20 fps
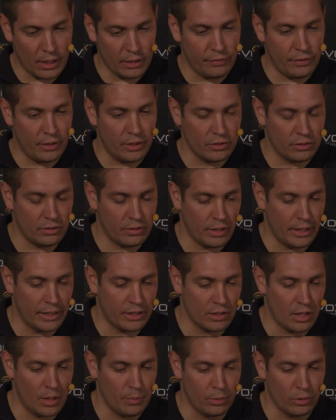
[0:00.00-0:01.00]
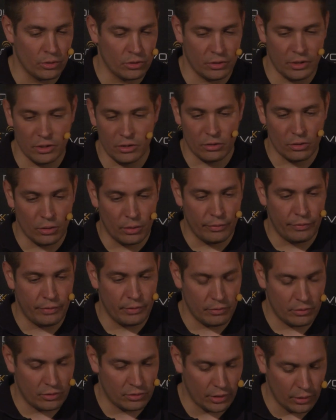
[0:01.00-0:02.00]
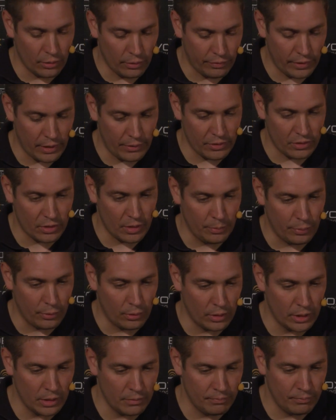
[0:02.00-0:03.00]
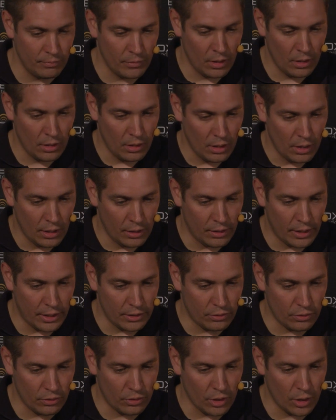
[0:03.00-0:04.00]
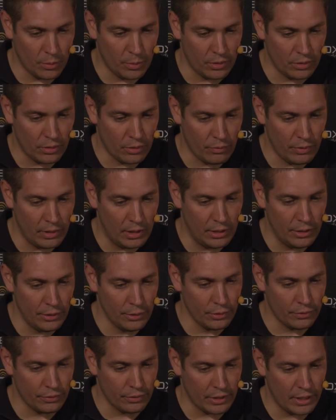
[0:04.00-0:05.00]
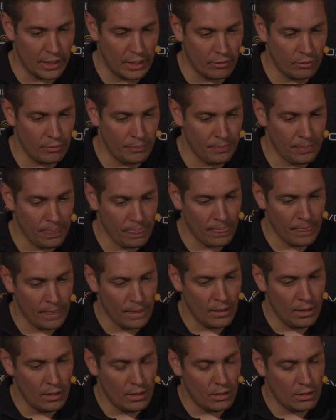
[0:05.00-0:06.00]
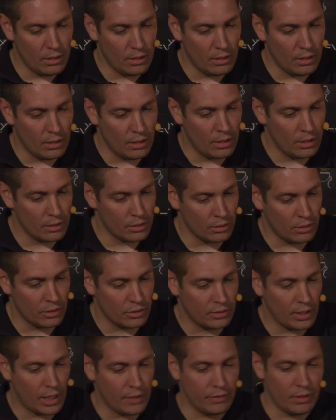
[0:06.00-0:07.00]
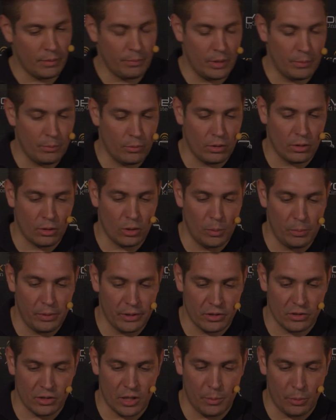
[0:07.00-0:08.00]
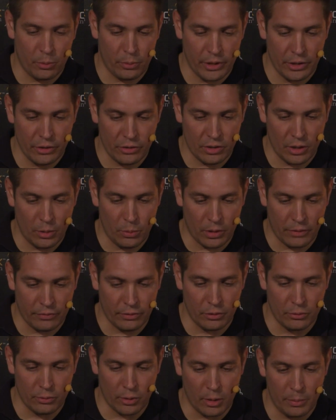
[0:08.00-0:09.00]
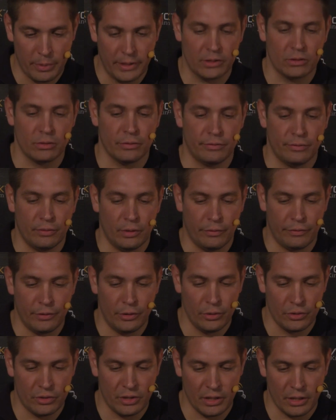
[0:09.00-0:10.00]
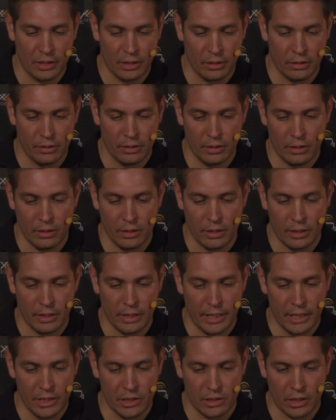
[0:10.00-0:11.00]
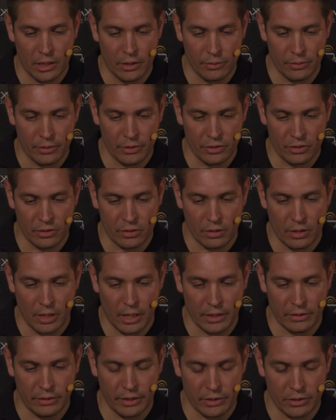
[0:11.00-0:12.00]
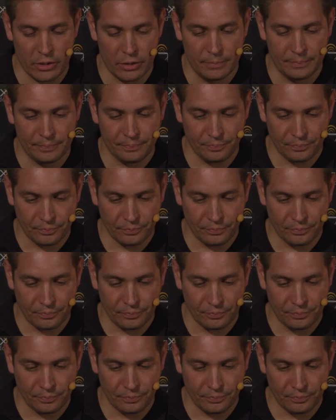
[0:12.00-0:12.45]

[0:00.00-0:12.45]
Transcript: advanced example. So this is all still very simple and nice to show, but not really useful yet. So let's dive in a bit more complex example where you see one of the drawbacks of using an asynchronous architecture.